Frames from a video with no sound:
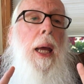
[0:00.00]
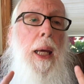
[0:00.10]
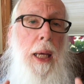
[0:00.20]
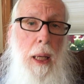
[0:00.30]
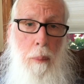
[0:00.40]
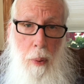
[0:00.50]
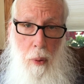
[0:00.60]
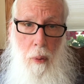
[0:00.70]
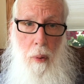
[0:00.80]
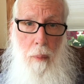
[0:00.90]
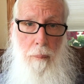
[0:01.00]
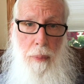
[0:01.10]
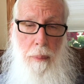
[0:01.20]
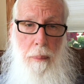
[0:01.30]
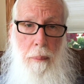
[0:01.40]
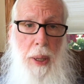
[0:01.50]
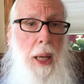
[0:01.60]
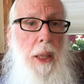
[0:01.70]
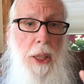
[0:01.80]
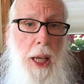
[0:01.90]
Hebrew
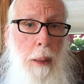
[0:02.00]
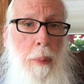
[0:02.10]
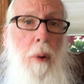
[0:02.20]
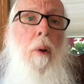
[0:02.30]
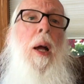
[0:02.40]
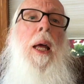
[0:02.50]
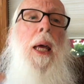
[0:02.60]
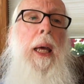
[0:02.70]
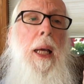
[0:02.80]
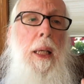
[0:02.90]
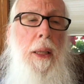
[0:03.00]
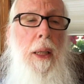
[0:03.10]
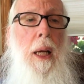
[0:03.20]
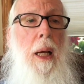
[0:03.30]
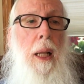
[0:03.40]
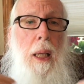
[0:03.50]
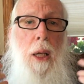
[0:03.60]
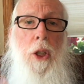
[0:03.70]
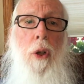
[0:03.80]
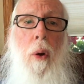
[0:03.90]
because Hebrew is
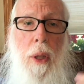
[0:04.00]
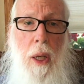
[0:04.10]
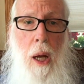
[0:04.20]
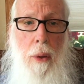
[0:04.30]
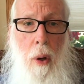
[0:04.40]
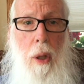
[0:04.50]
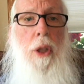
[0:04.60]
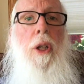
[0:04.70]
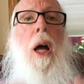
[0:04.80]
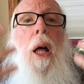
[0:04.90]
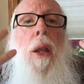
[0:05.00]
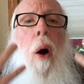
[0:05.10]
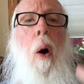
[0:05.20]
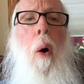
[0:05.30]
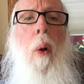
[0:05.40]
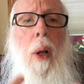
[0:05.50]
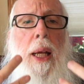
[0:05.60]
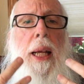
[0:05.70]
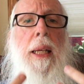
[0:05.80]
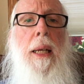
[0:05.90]
Lashon Kadosh, the
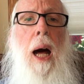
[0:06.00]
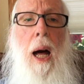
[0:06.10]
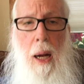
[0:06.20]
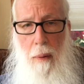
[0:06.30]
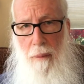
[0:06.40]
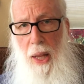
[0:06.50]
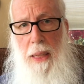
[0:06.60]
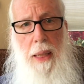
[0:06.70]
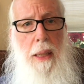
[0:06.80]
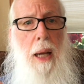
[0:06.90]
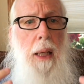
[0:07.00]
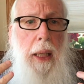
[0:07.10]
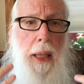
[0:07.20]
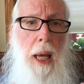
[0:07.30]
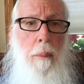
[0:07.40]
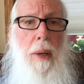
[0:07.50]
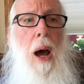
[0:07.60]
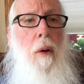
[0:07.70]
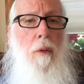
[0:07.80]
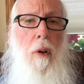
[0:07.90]
holy tongue. It's a tongue that came
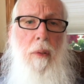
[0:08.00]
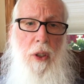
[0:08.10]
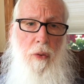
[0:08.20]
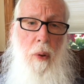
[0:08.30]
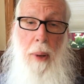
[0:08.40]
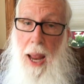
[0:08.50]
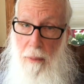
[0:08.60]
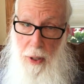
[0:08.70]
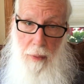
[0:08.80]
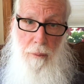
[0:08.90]
down from us from heaven.